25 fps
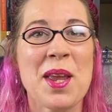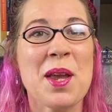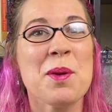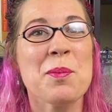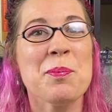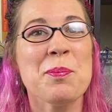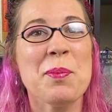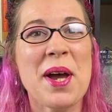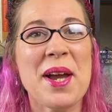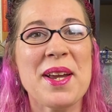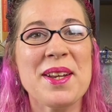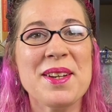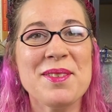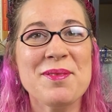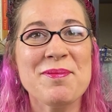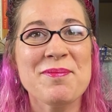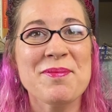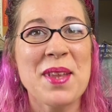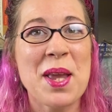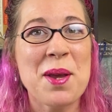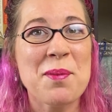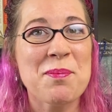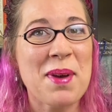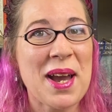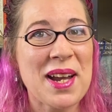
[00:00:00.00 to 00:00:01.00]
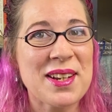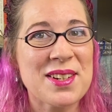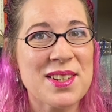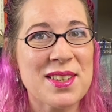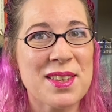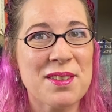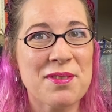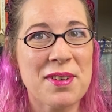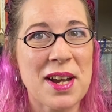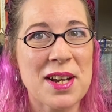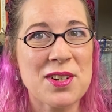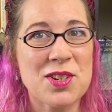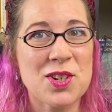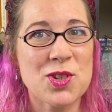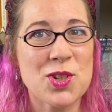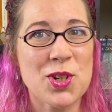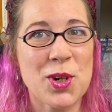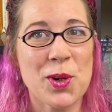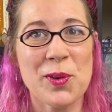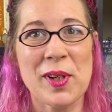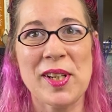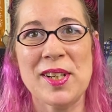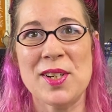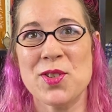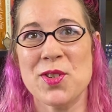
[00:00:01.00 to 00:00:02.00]
But back to the fashion
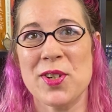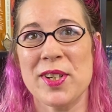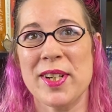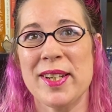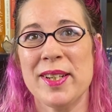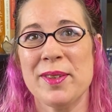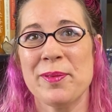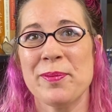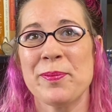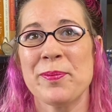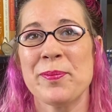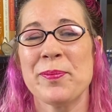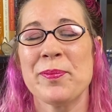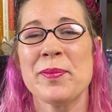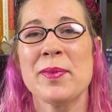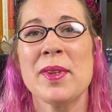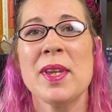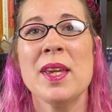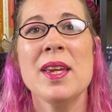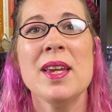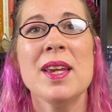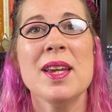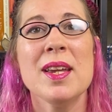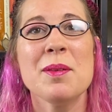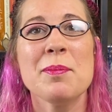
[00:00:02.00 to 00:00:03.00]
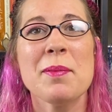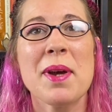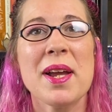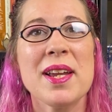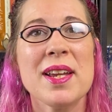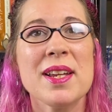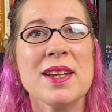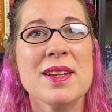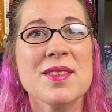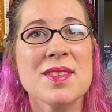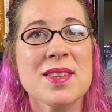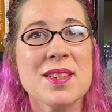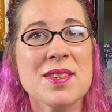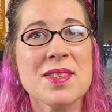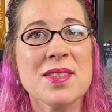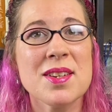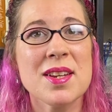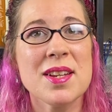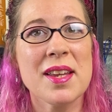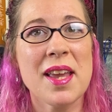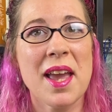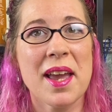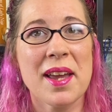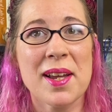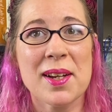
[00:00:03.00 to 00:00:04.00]
show entry. In my
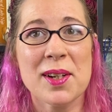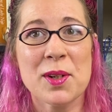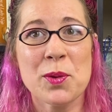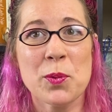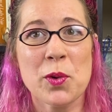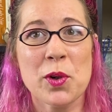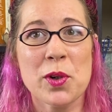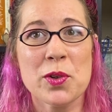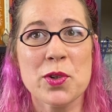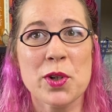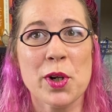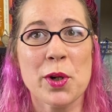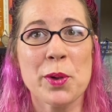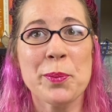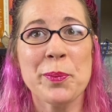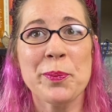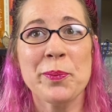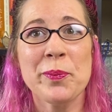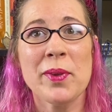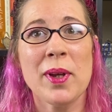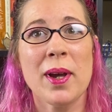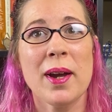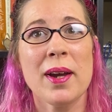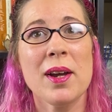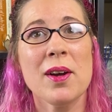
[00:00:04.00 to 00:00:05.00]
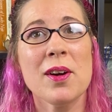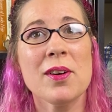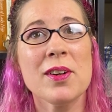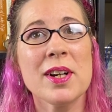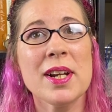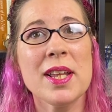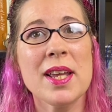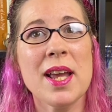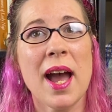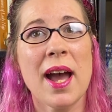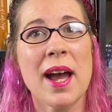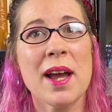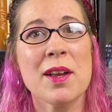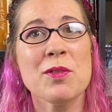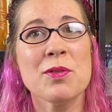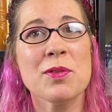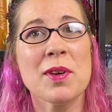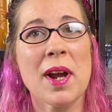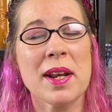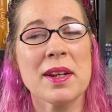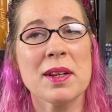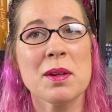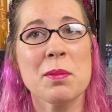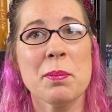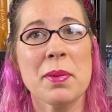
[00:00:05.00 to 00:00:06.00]
existing Heian wardrobe, I already had
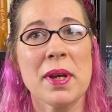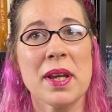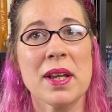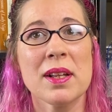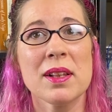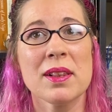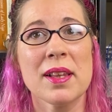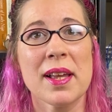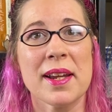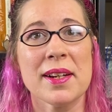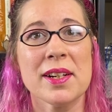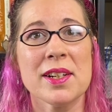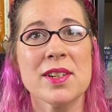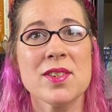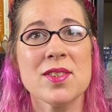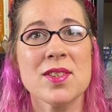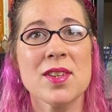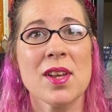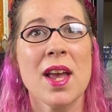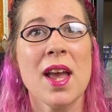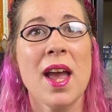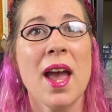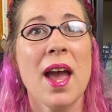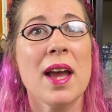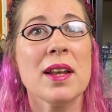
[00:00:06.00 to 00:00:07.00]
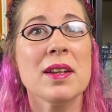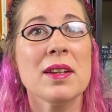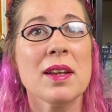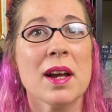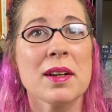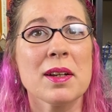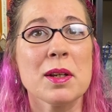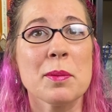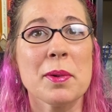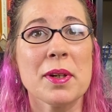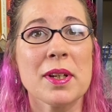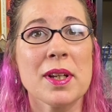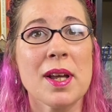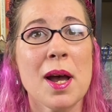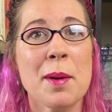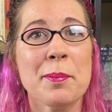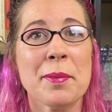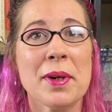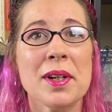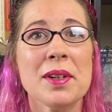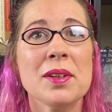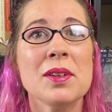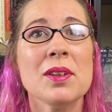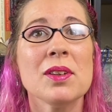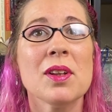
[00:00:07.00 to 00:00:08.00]
red and pink layers and nagabakama,
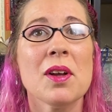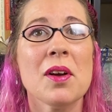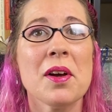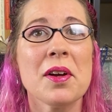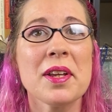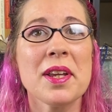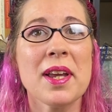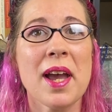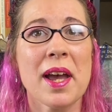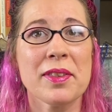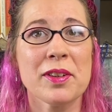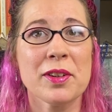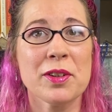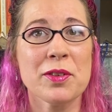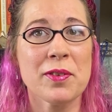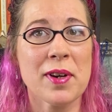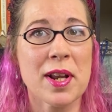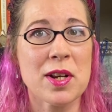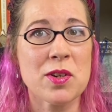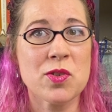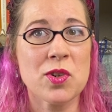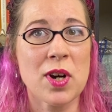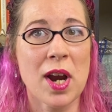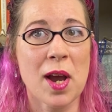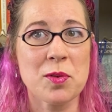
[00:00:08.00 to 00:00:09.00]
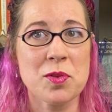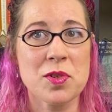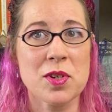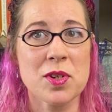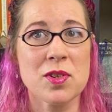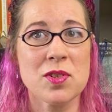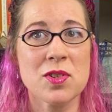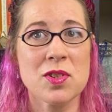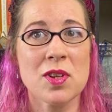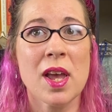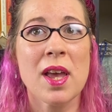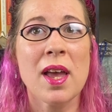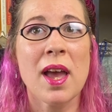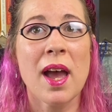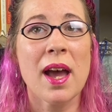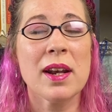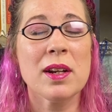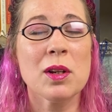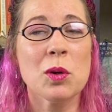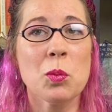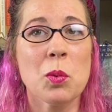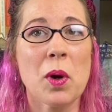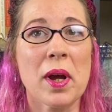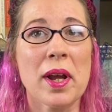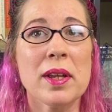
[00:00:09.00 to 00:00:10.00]
long gathered red trousers, and a
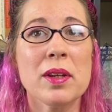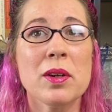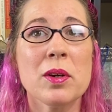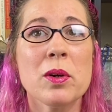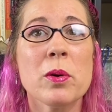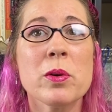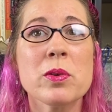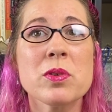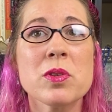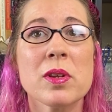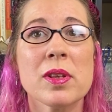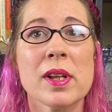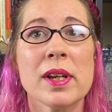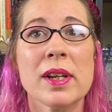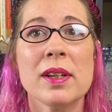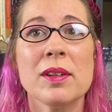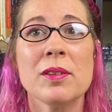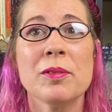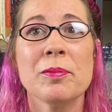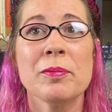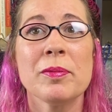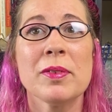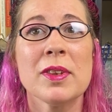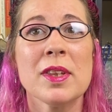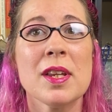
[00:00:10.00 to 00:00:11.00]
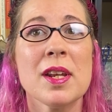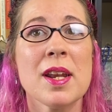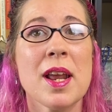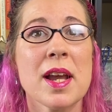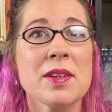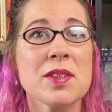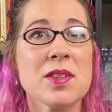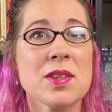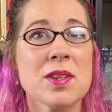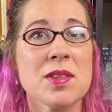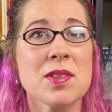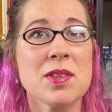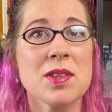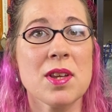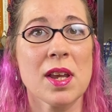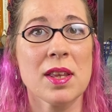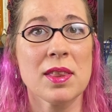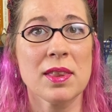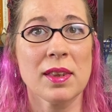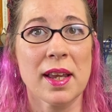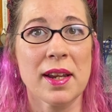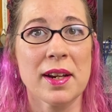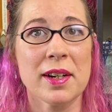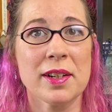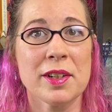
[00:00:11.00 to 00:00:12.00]
white kosode, the next to skin
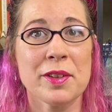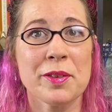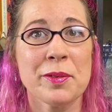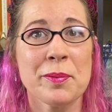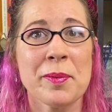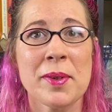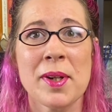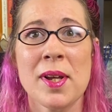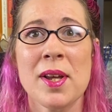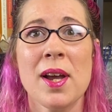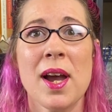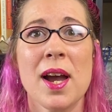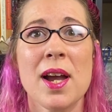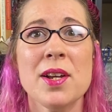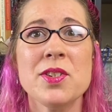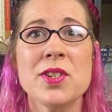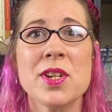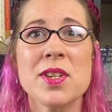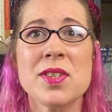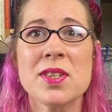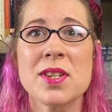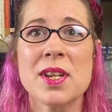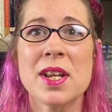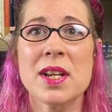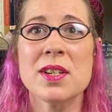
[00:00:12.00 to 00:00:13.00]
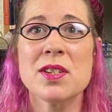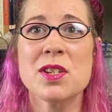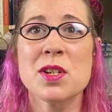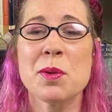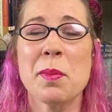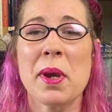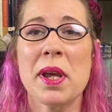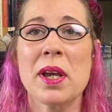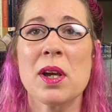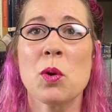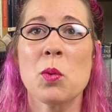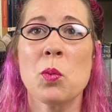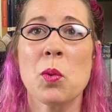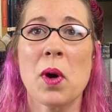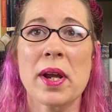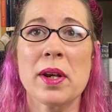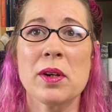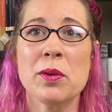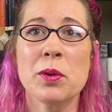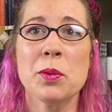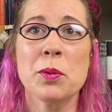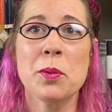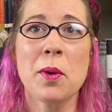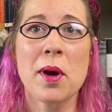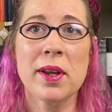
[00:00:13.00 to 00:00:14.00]
layer. I just needed to make a white
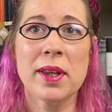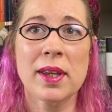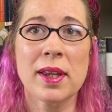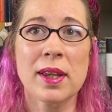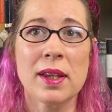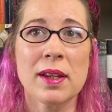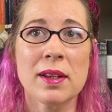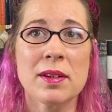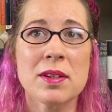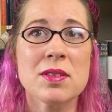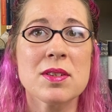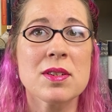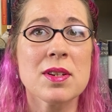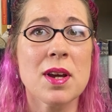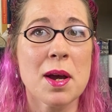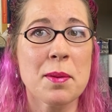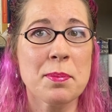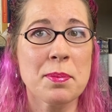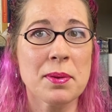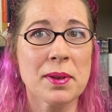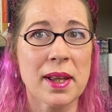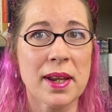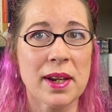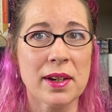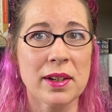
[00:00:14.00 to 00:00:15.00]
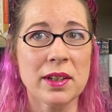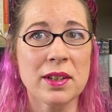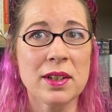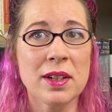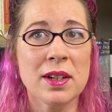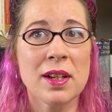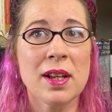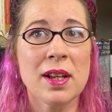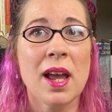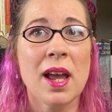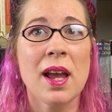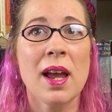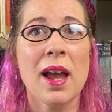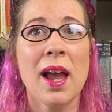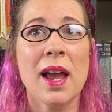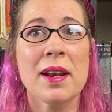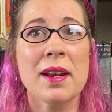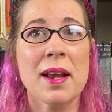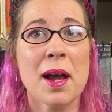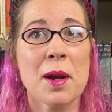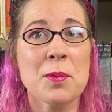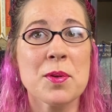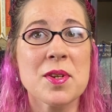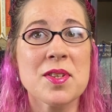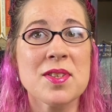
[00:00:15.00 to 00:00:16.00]
uwagi, top layer, and
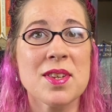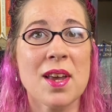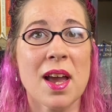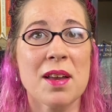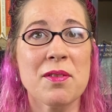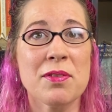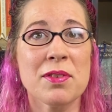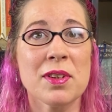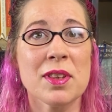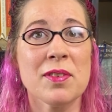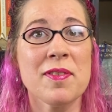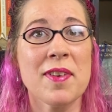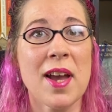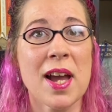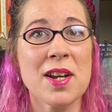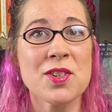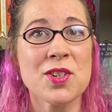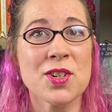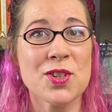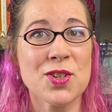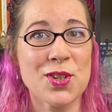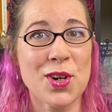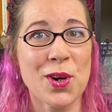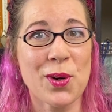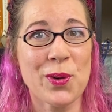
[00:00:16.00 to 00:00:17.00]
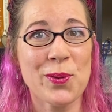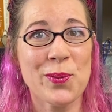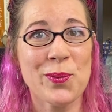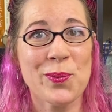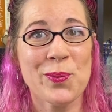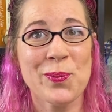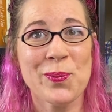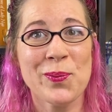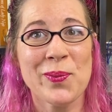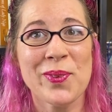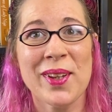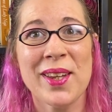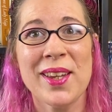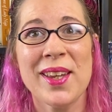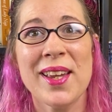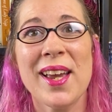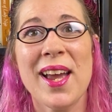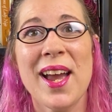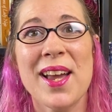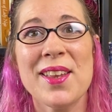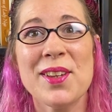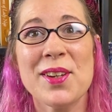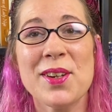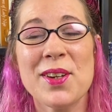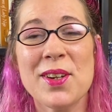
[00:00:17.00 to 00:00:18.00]
I was set for the fashion show.
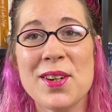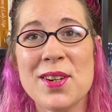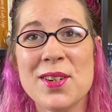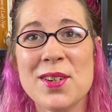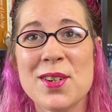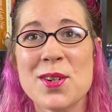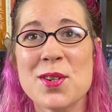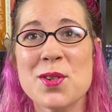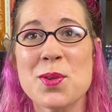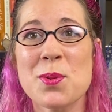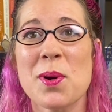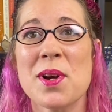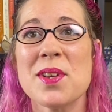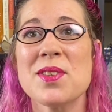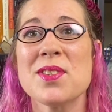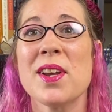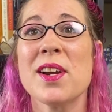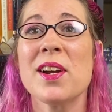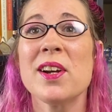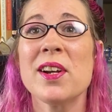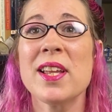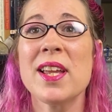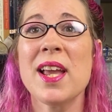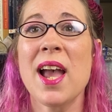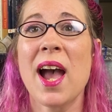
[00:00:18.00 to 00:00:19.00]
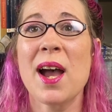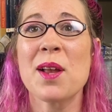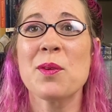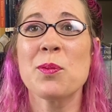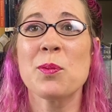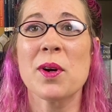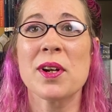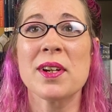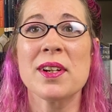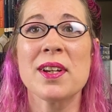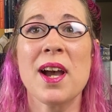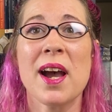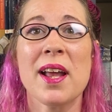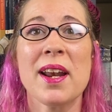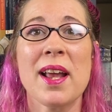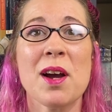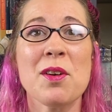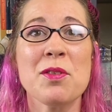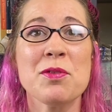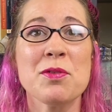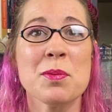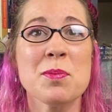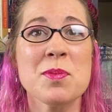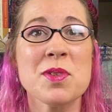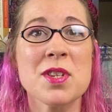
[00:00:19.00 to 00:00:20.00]
And the good news was I already had one cut
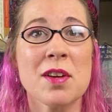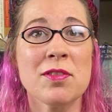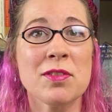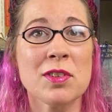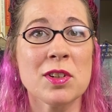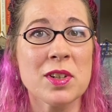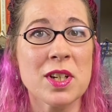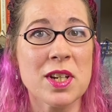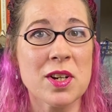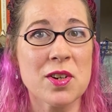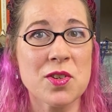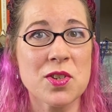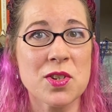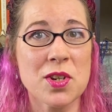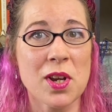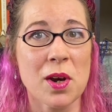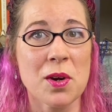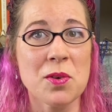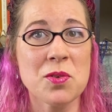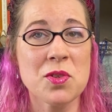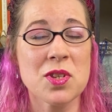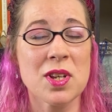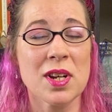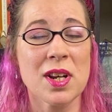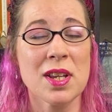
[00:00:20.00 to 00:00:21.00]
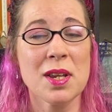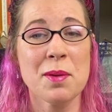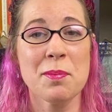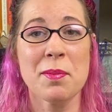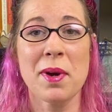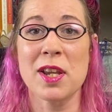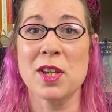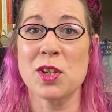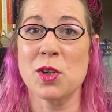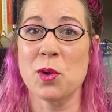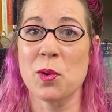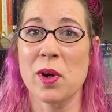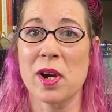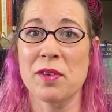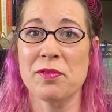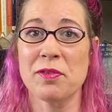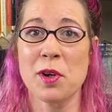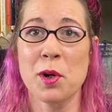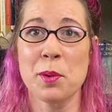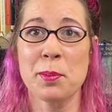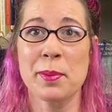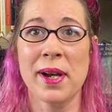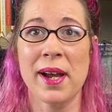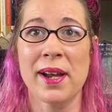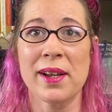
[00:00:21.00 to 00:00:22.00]
out from several years ago sitting in my
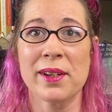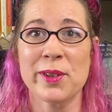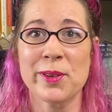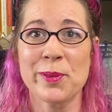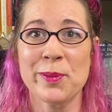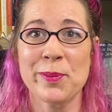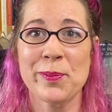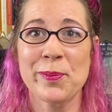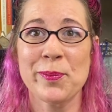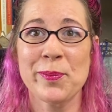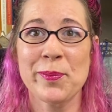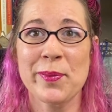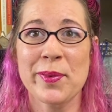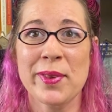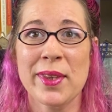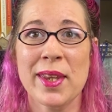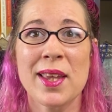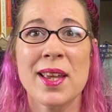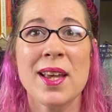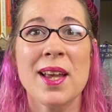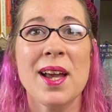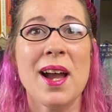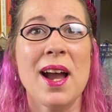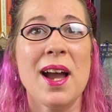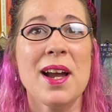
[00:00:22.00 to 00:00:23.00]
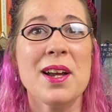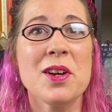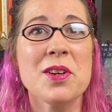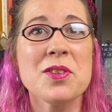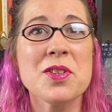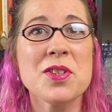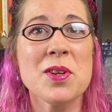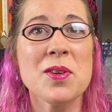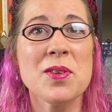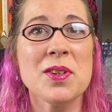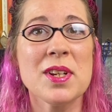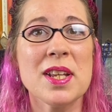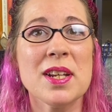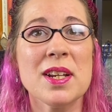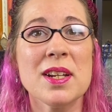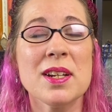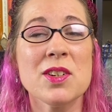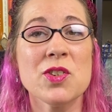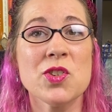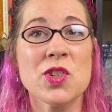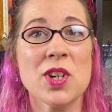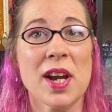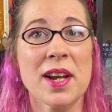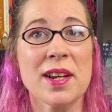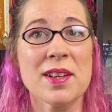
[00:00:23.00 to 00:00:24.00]
UFO pile. I also needed a
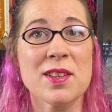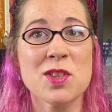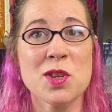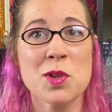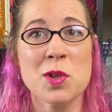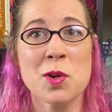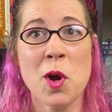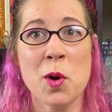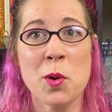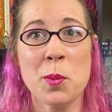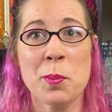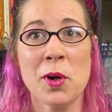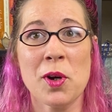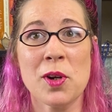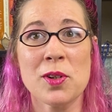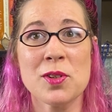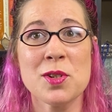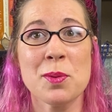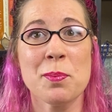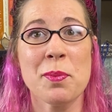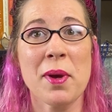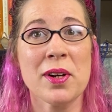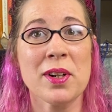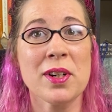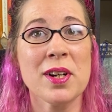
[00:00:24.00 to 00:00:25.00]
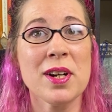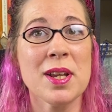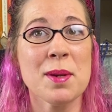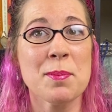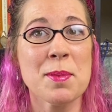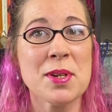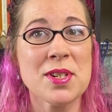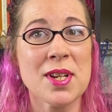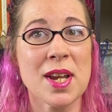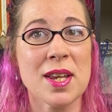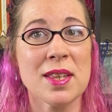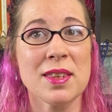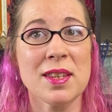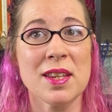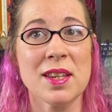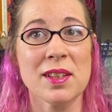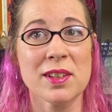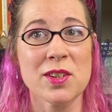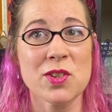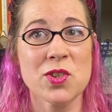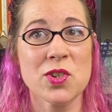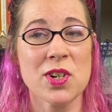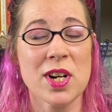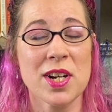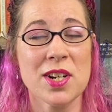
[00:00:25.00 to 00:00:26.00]
giant snowball to better imitate the
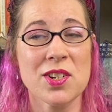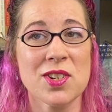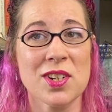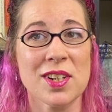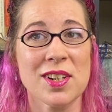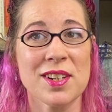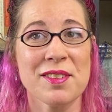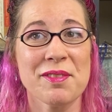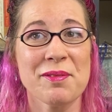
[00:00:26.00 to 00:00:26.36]
illustration,